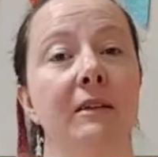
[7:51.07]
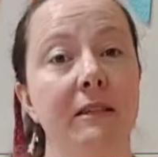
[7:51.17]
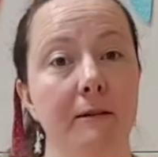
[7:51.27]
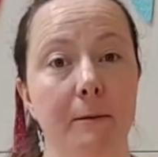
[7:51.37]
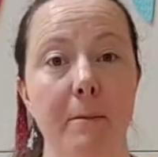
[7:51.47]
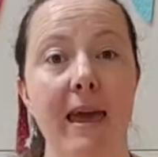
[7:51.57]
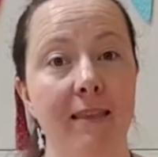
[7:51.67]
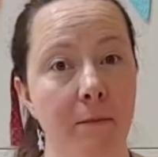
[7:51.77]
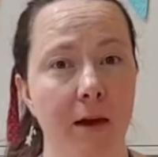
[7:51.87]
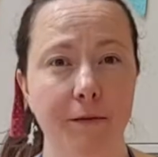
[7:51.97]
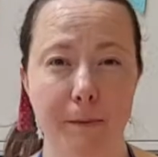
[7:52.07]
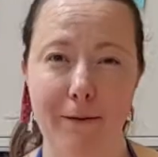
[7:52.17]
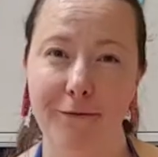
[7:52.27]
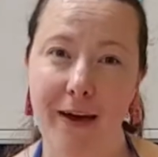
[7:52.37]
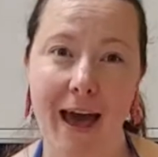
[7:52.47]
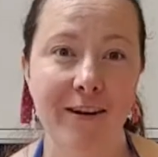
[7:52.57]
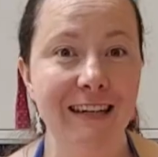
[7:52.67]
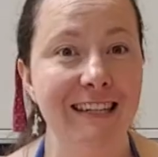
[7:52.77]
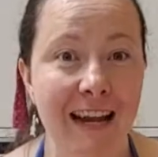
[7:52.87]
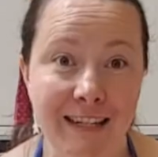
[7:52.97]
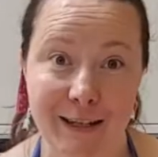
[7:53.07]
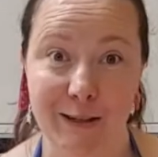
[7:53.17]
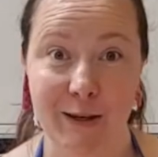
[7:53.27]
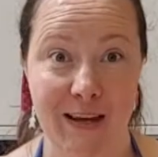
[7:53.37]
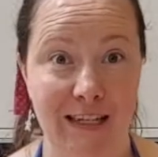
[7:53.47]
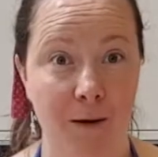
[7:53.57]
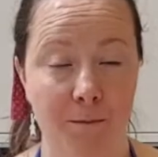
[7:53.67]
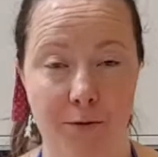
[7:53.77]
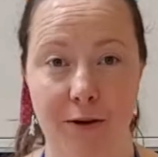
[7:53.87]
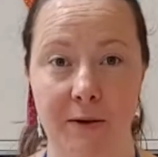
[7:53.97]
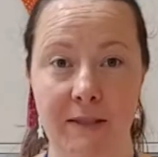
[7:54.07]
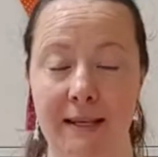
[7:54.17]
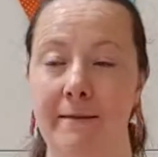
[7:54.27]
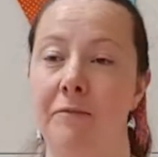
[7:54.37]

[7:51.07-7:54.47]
So to pick them you have to be very gentle so they don't bruise.